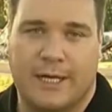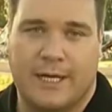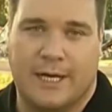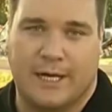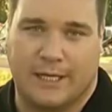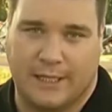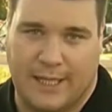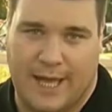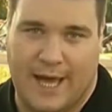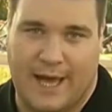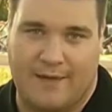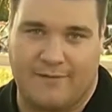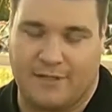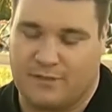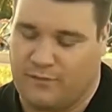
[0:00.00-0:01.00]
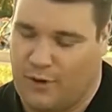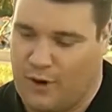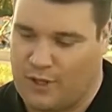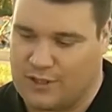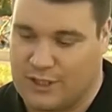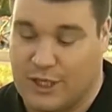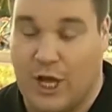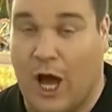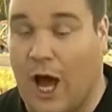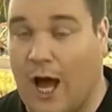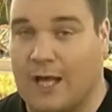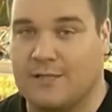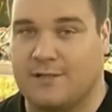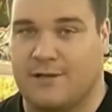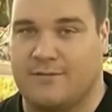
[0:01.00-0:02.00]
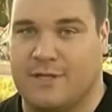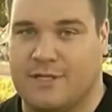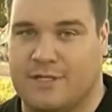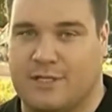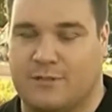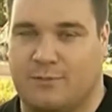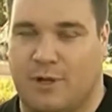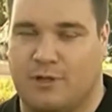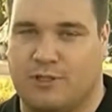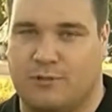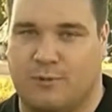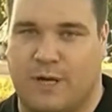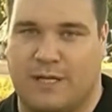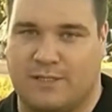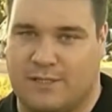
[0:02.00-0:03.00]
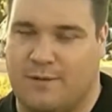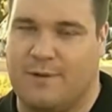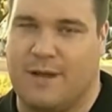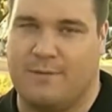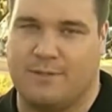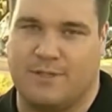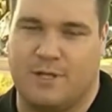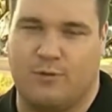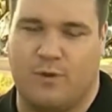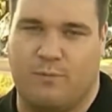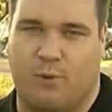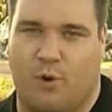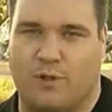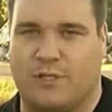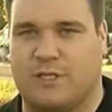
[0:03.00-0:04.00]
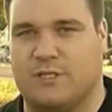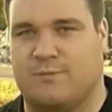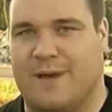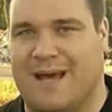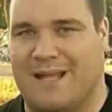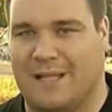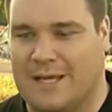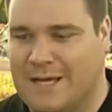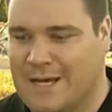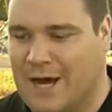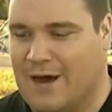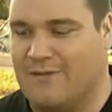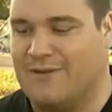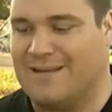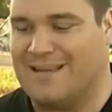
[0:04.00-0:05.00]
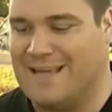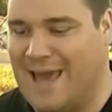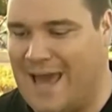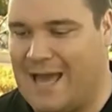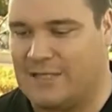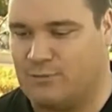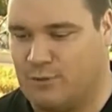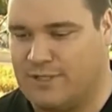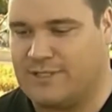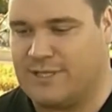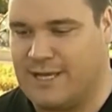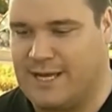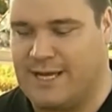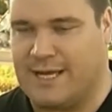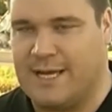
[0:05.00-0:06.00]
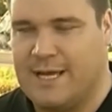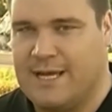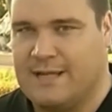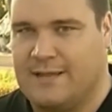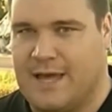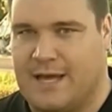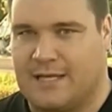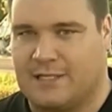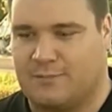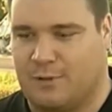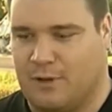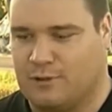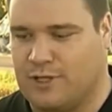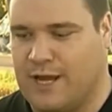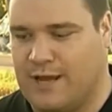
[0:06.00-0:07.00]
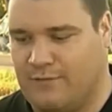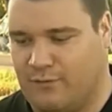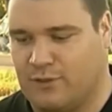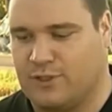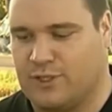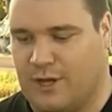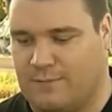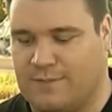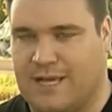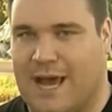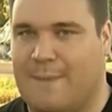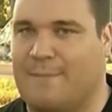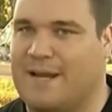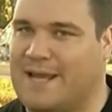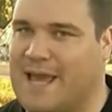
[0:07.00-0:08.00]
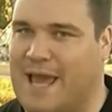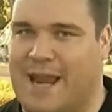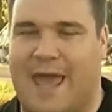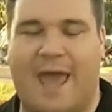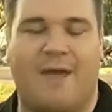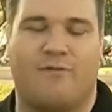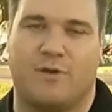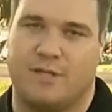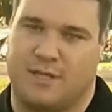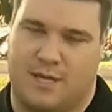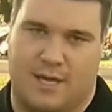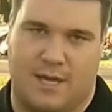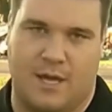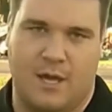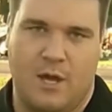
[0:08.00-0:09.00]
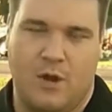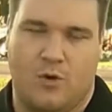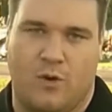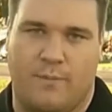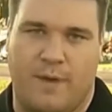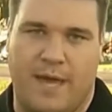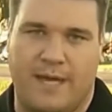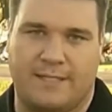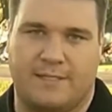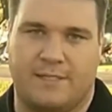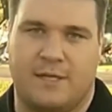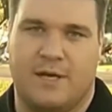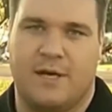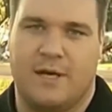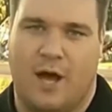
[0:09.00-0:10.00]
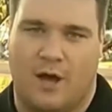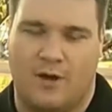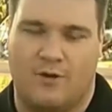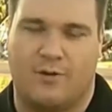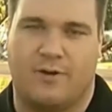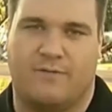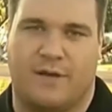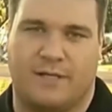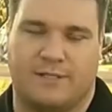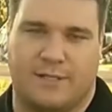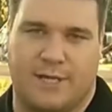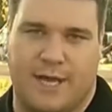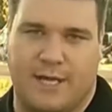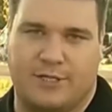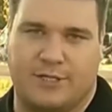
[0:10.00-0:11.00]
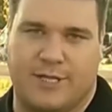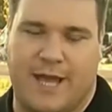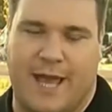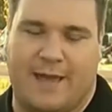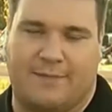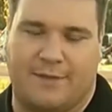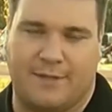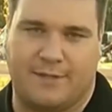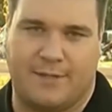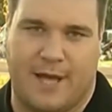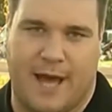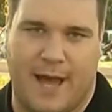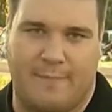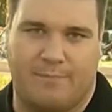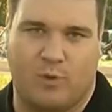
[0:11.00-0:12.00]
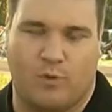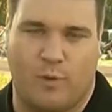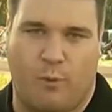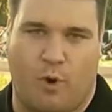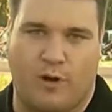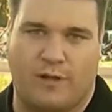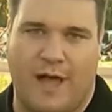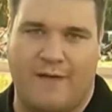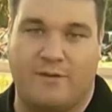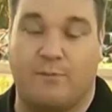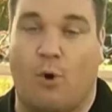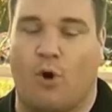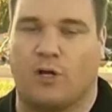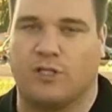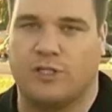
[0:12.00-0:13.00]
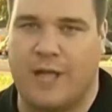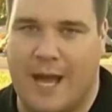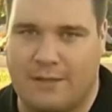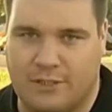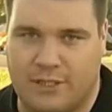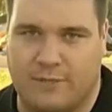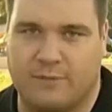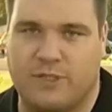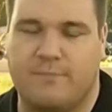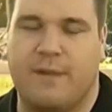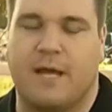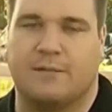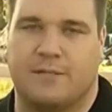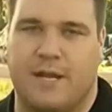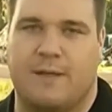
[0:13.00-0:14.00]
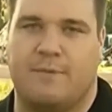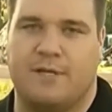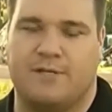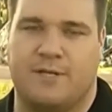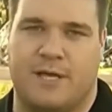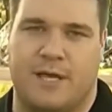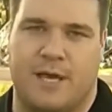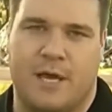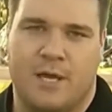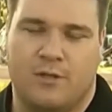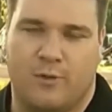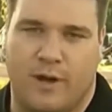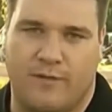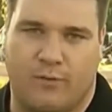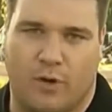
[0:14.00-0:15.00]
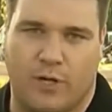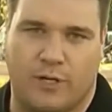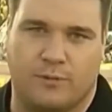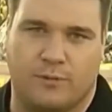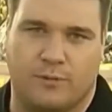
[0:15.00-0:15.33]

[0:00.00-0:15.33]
alive. As far as a cause of this explosion, well, some neighbors did report the smell of gas preceding that explosion and for some time. But again, everything remains under investigation at this time. Reporting live in Portage Township, Jim Nelson, NBC 24 News.